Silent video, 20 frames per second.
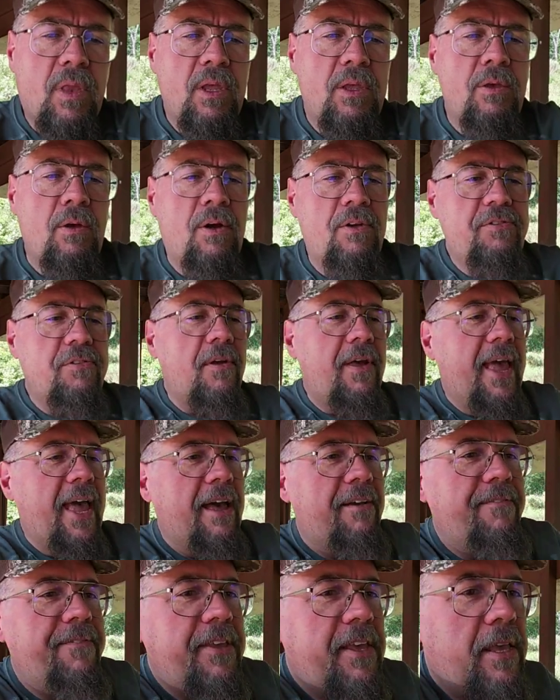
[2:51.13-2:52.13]
You also
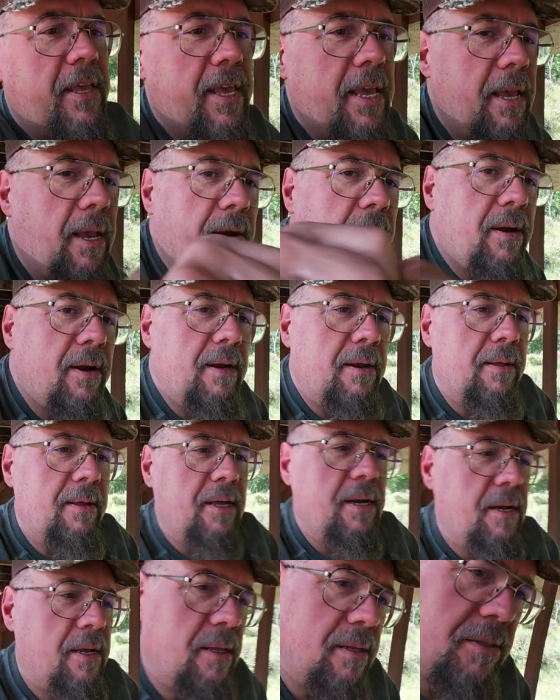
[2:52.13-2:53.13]
have here, and I'm
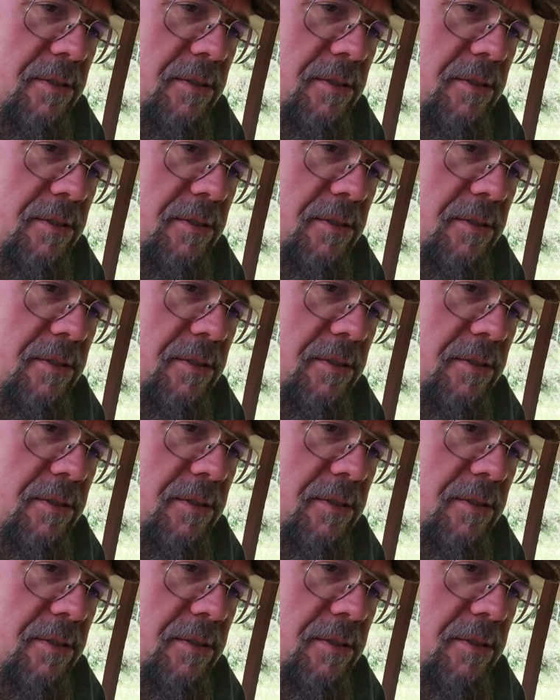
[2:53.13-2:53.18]
gonna